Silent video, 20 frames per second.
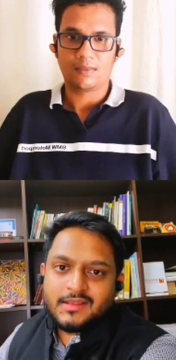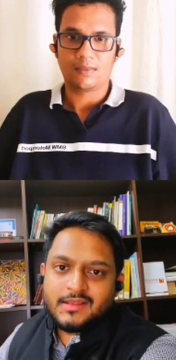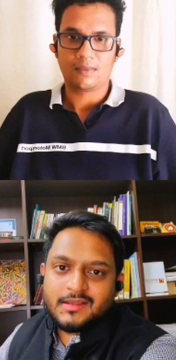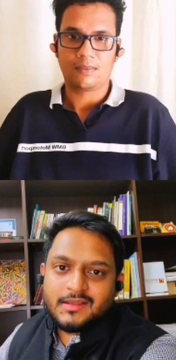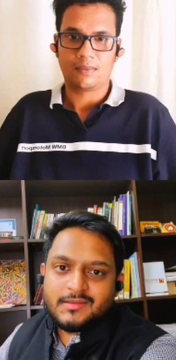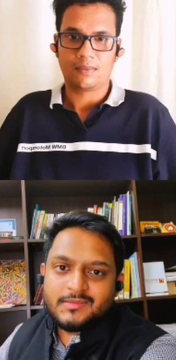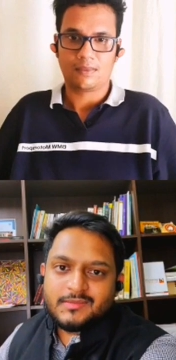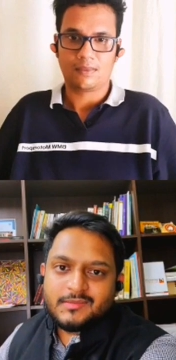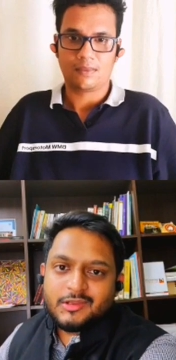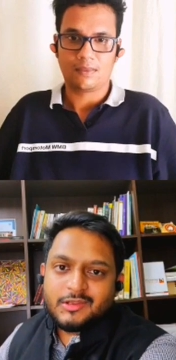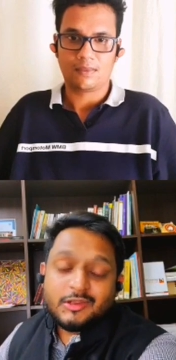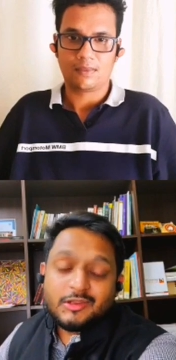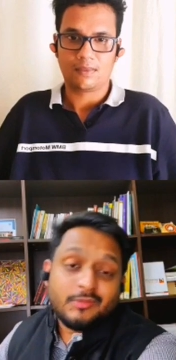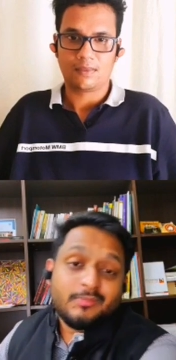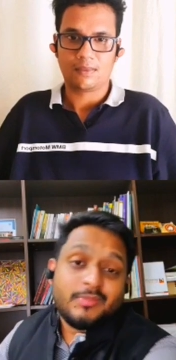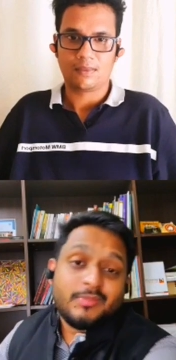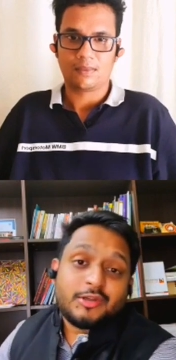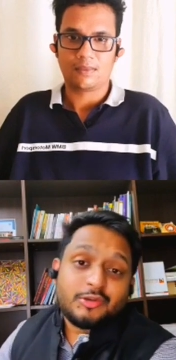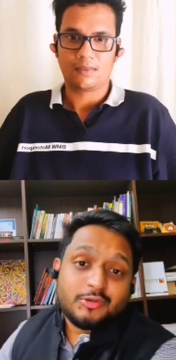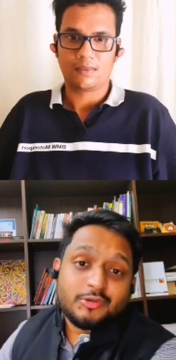Speaker 1: Uh,
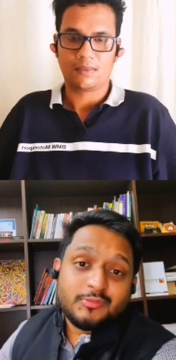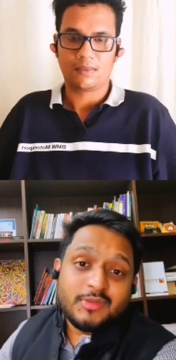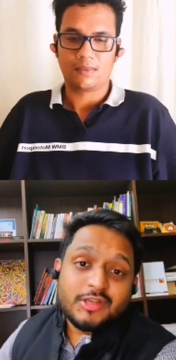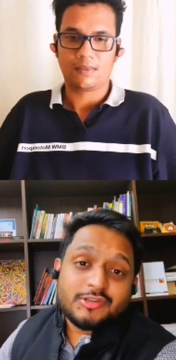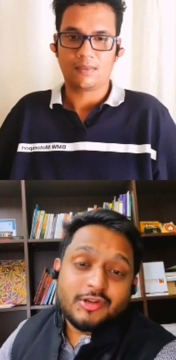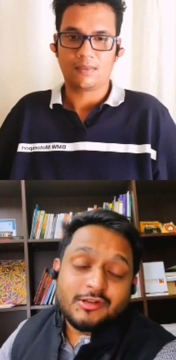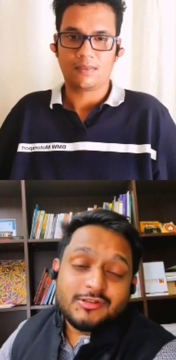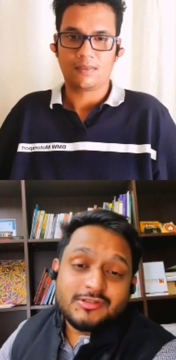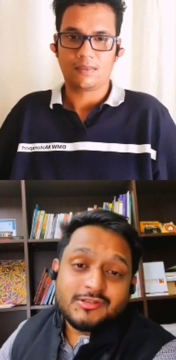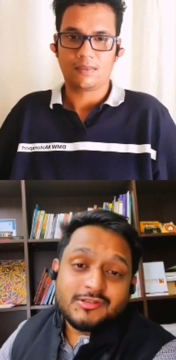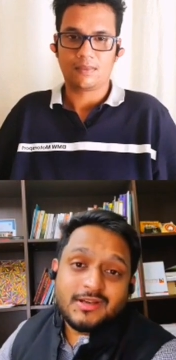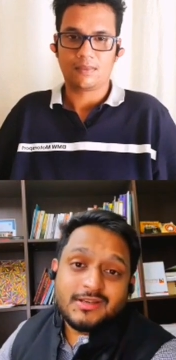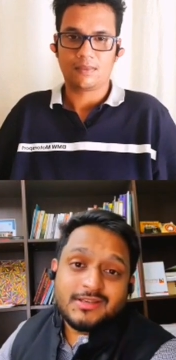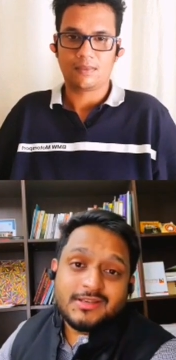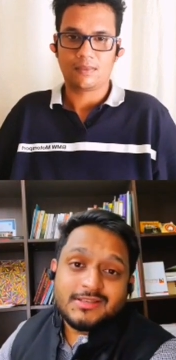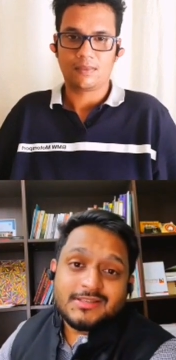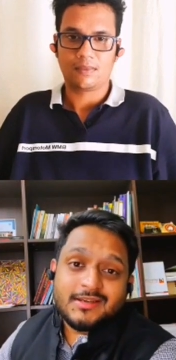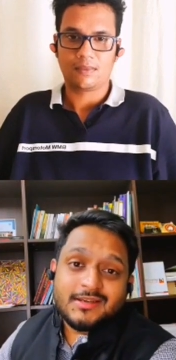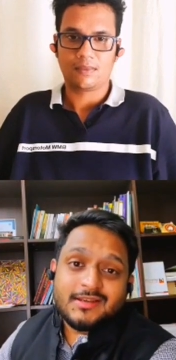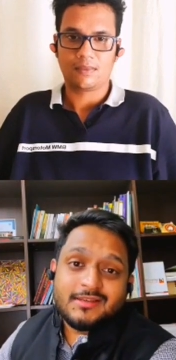but you must also
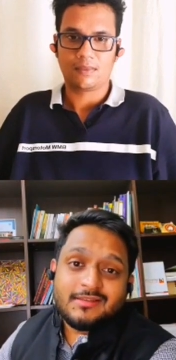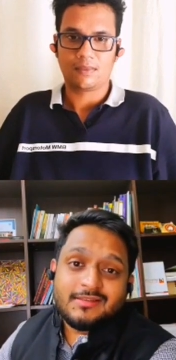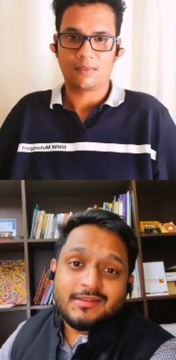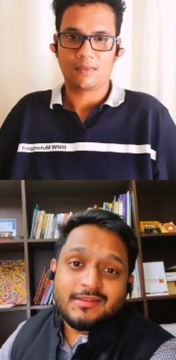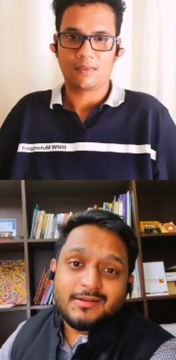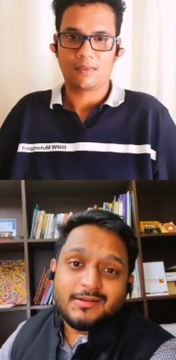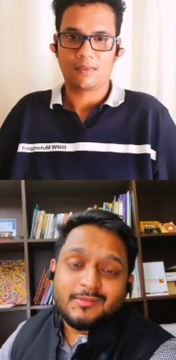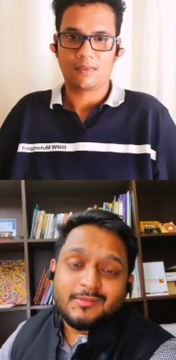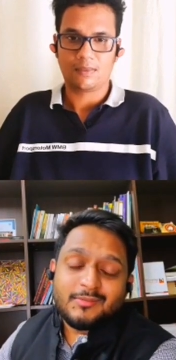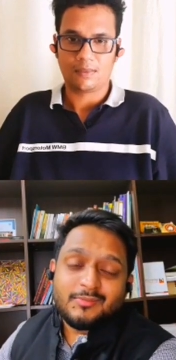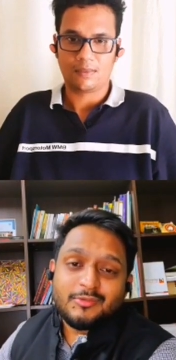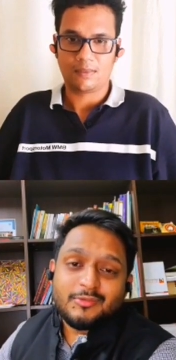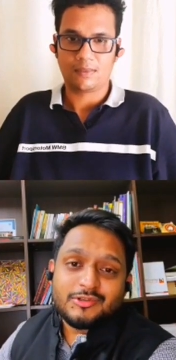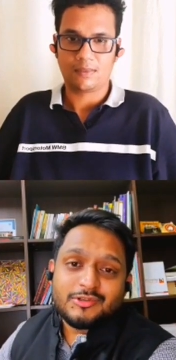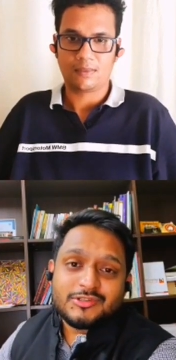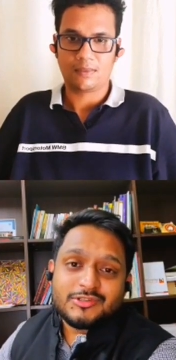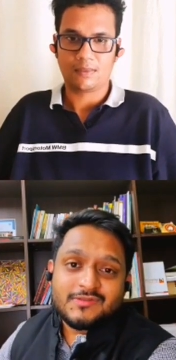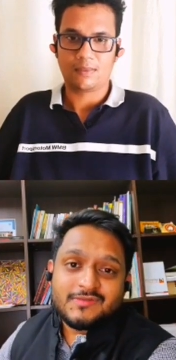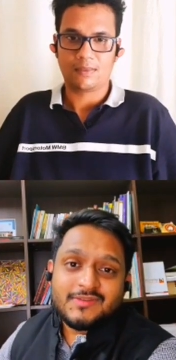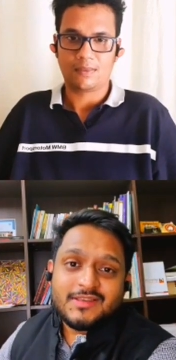understand that there
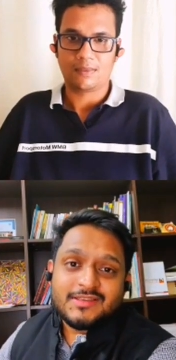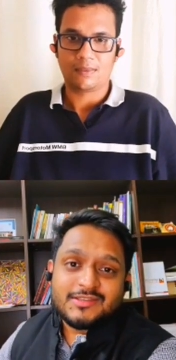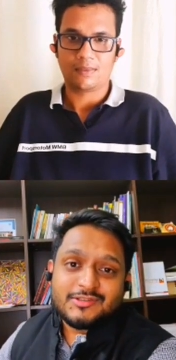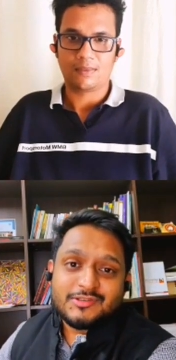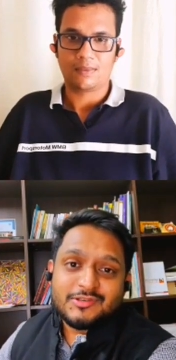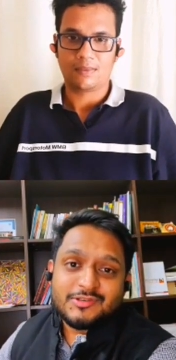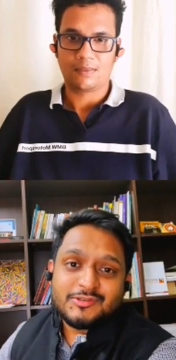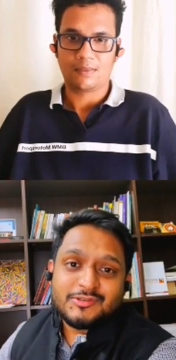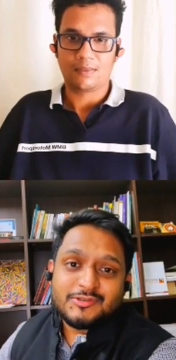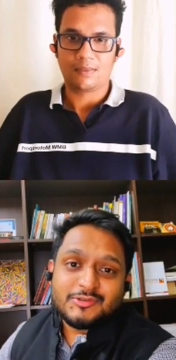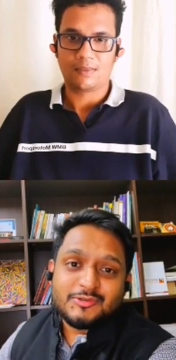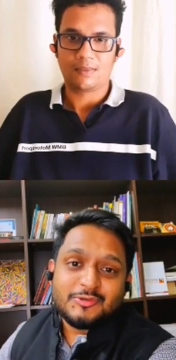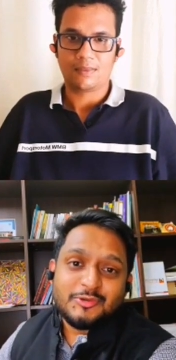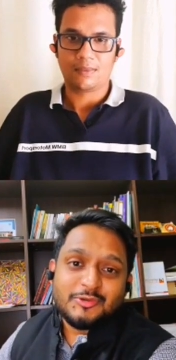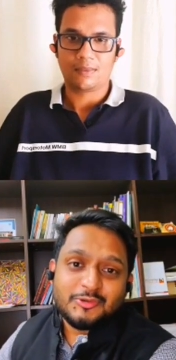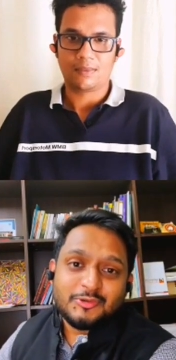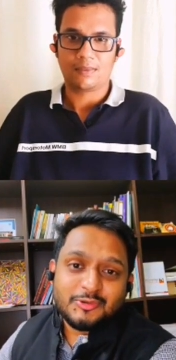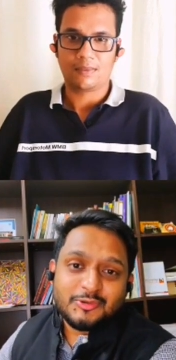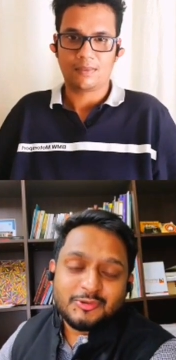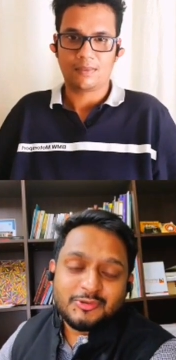most of these students
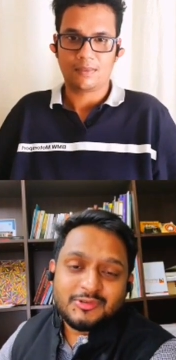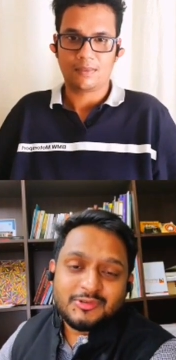who do